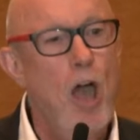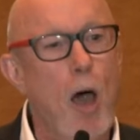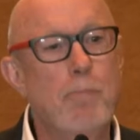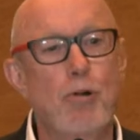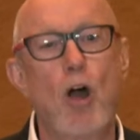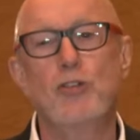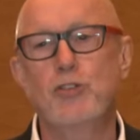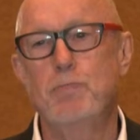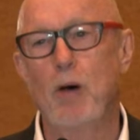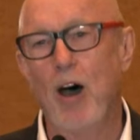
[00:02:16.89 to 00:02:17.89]

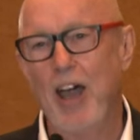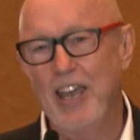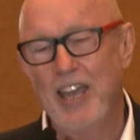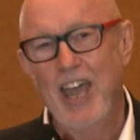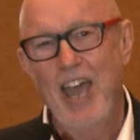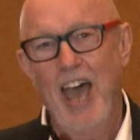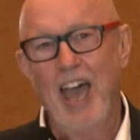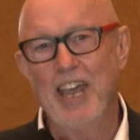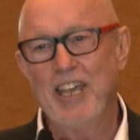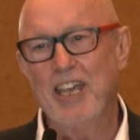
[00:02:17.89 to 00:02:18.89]
approached by
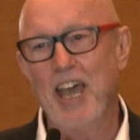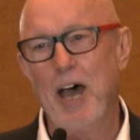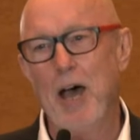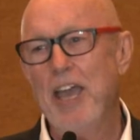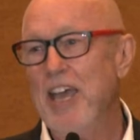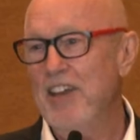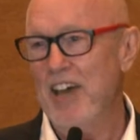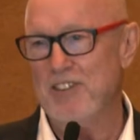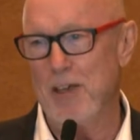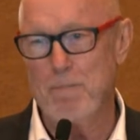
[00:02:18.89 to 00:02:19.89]
a
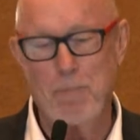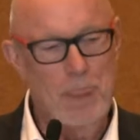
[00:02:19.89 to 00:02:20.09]
headhunter